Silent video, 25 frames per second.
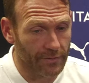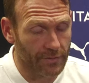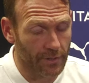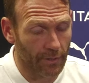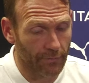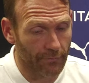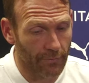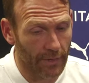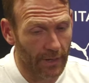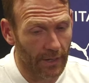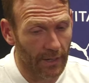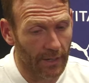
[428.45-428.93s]

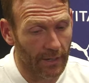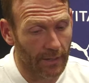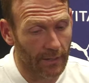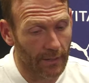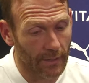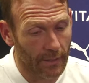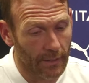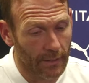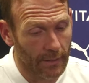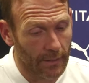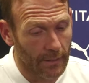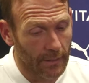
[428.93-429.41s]
So
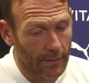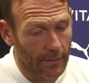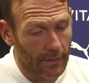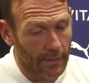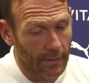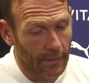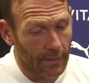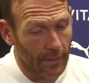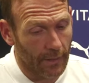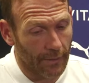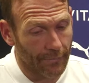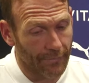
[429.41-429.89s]
really,
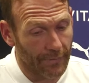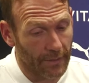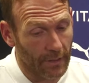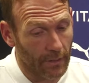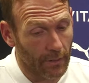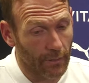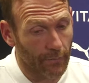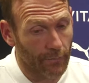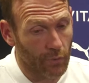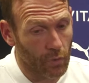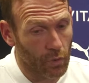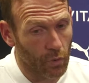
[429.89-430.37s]
I
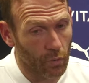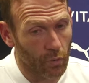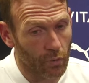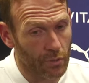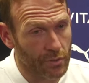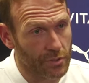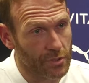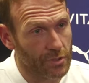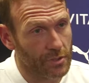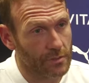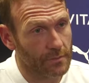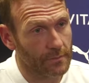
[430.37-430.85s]
think, of
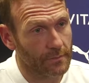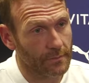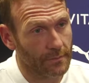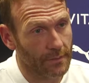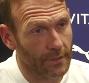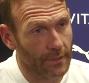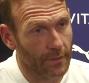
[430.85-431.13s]
course,